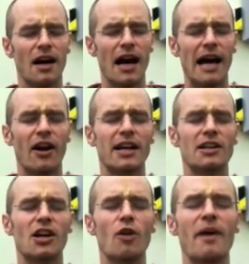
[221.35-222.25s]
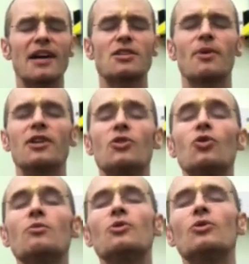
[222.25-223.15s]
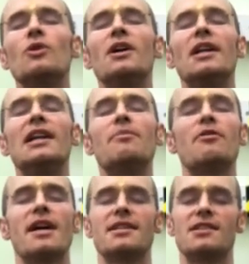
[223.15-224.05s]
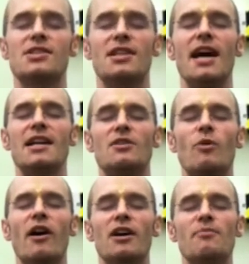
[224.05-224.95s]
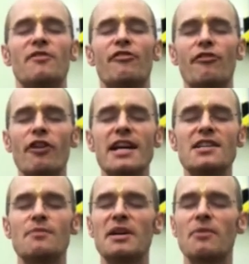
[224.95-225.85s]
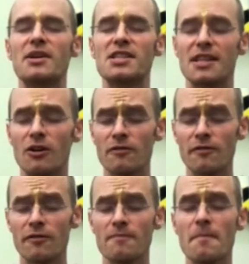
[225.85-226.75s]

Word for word: and I can go back to my normal liberated state where I can be free to be myself